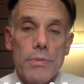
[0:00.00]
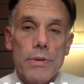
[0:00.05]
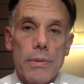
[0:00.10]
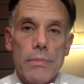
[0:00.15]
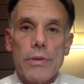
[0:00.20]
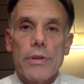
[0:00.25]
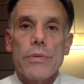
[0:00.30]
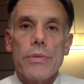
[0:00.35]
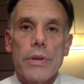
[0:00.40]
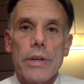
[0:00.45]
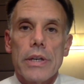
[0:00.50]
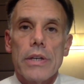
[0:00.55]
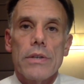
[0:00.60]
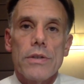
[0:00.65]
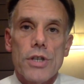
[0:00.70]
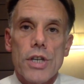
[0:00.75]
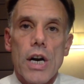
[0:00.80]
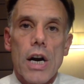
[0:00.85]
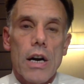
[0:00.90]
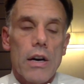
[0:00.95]
Number three,
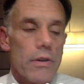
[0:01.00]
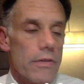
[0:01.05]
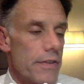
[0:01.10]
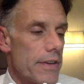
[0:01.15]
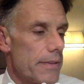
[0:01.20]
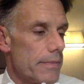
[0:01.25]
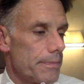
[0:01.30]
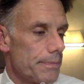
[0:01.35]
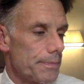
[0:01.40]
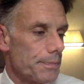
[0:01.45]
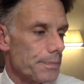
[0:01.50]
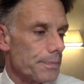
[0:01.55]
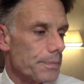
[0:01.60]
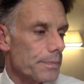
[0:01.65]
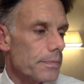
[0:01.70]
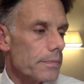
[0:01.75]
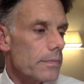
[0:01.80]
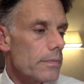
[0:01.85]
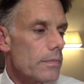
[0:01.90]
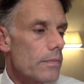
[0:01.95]
geography.
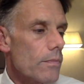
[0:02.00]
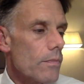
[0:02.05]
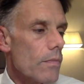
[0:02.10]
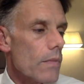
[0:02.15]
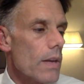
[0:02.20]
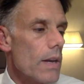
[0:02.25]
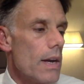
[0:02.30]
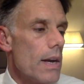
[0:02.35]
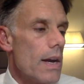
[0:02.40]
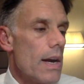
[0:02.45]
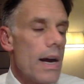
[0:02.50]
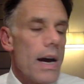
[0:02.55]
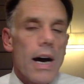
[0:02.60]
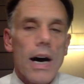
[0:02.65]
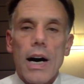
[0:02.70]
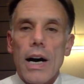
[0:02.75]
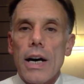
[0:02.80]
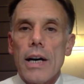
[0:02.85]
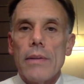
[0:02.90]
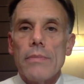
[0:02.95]

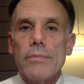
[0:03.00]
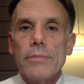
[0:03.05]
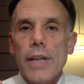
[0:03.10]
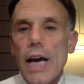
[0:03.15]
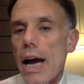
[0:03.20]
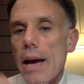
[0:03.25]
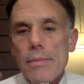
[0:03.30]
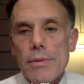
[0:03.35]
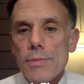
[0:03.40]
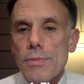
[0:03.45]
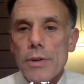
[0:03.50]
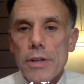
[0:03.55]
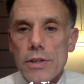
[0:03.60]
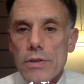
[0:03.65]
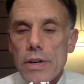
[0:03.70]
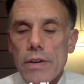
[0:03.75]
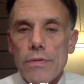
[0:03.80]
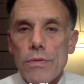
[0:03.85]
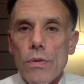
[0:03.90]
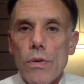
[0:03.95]
Time is pretty
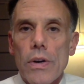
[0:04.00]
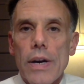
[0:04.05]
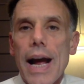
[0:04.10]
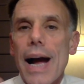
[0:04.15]
straightforward.